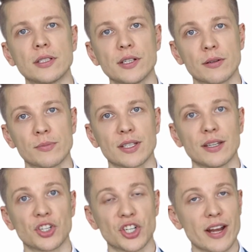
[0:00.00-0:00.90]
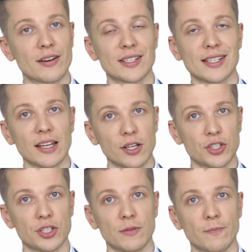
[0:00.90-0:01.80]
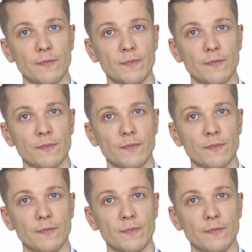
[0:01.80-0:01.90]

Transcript: dirhams in shares each.